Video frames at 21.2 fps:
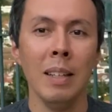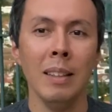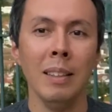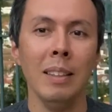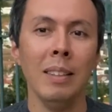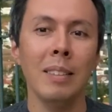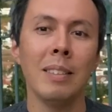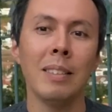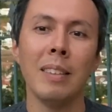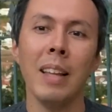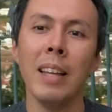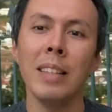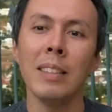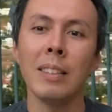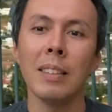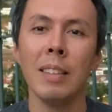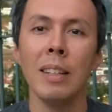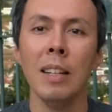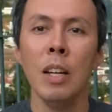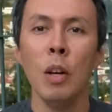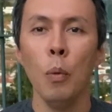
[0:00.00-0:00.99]
this
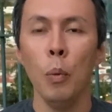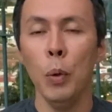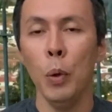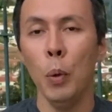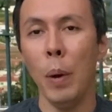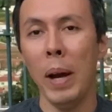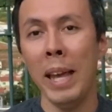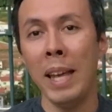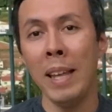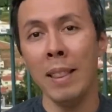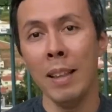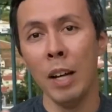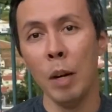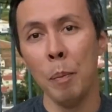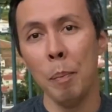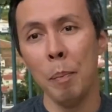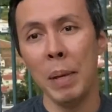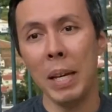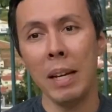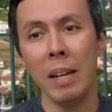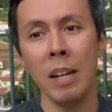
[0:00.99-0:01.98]
task will end
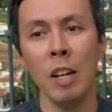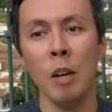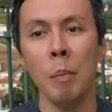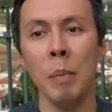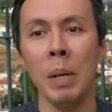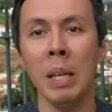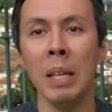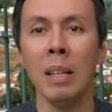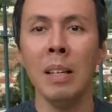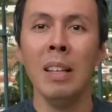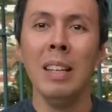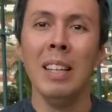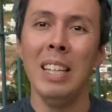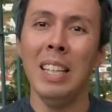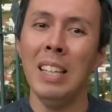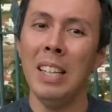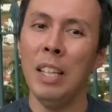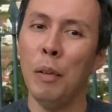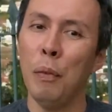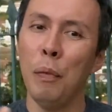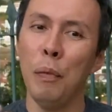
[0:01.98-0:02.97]
up becoming
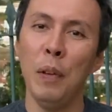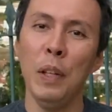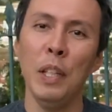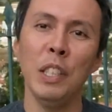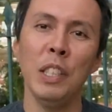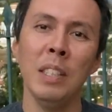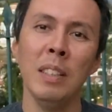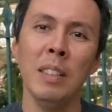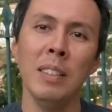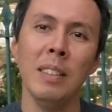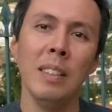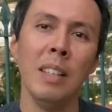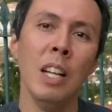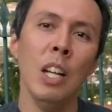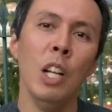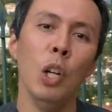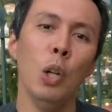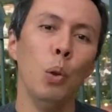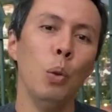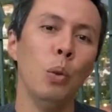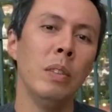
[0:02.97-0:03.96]
inefficient,
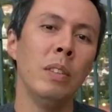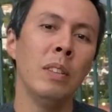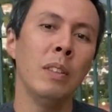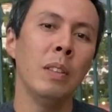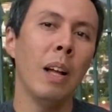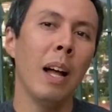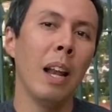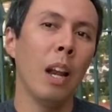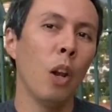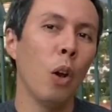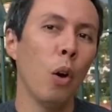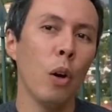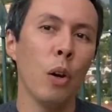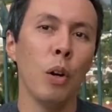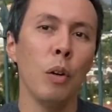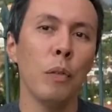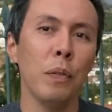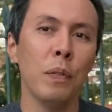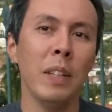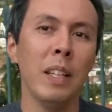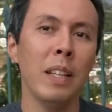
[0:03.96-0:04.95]
losing a lot
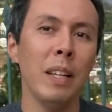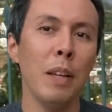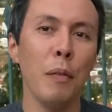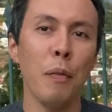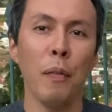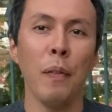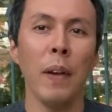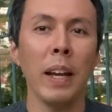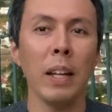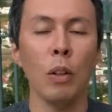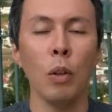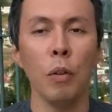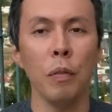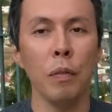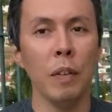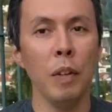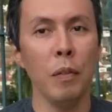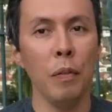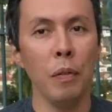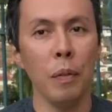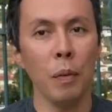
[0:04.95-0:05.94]
of the effect of
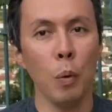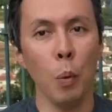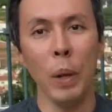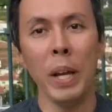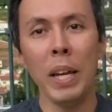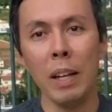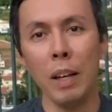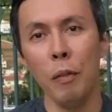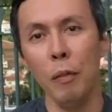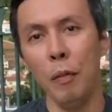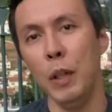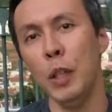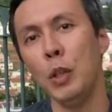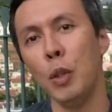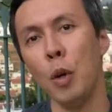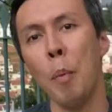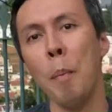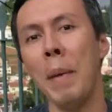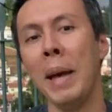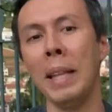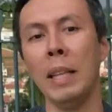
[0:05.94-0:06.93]
the quick
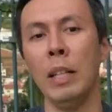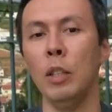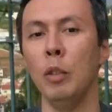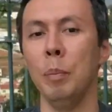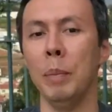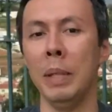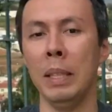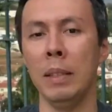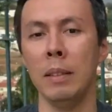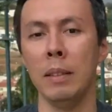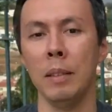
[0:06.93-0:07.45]
visual management.